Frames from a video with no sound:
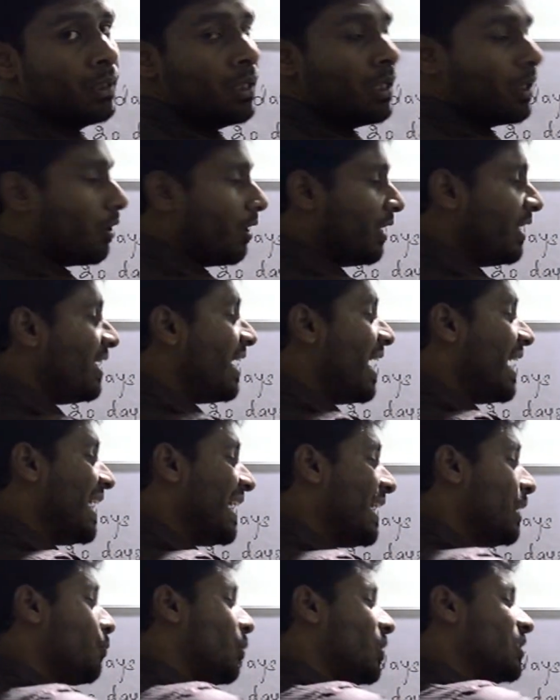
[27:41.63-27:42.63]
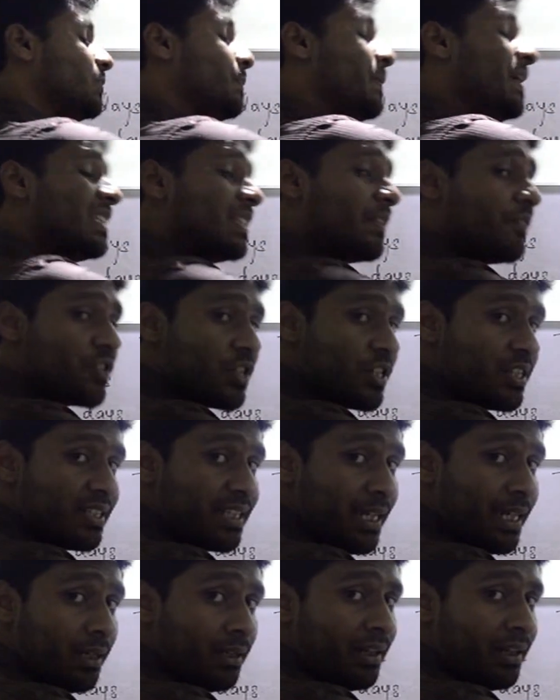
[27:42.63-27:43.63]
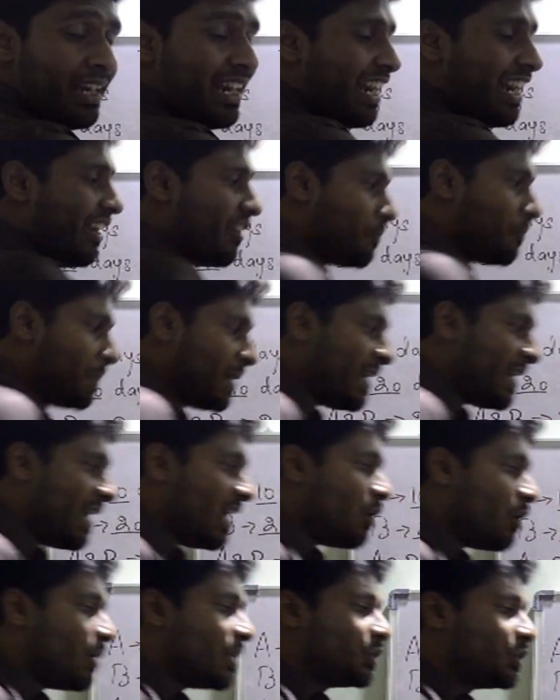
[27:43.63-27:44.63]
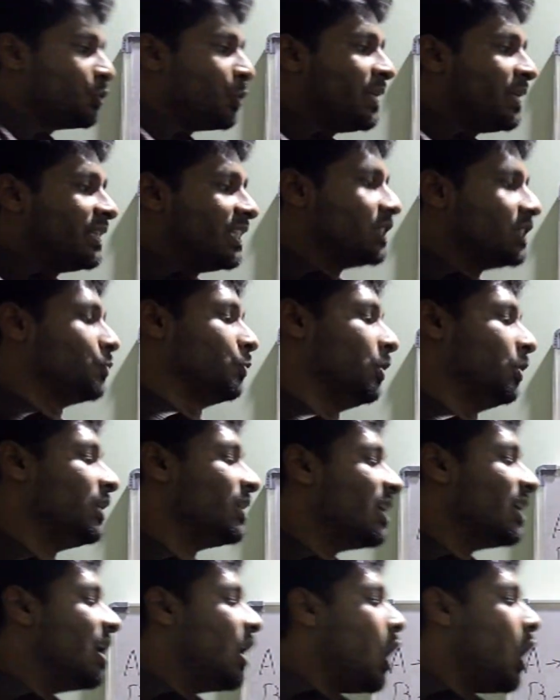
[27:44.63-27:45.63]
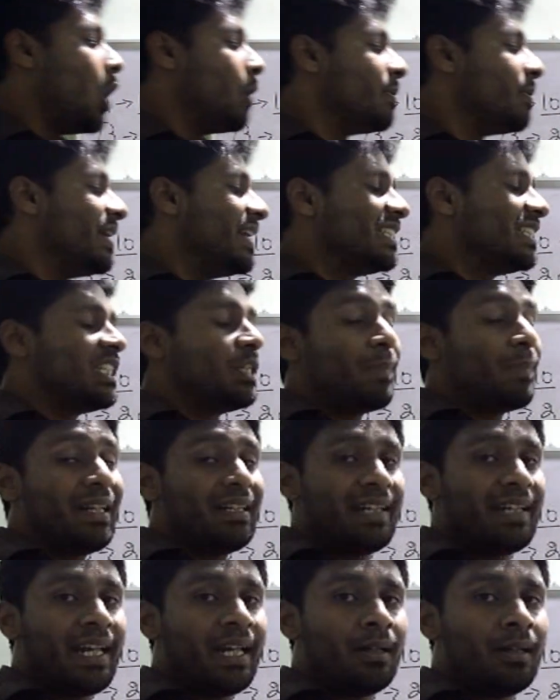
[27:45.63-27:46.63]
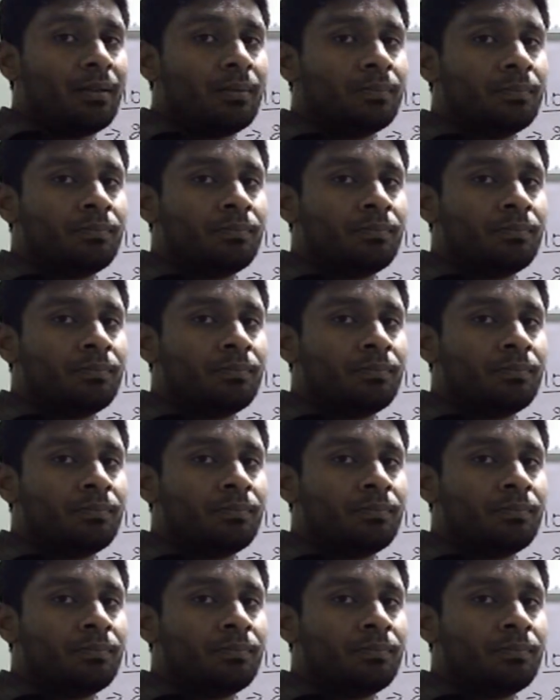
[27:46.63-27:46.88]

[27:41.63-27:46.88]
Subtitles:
Got it? And again, what's B's efficiency? If B alone is doing this work, how many days he might take?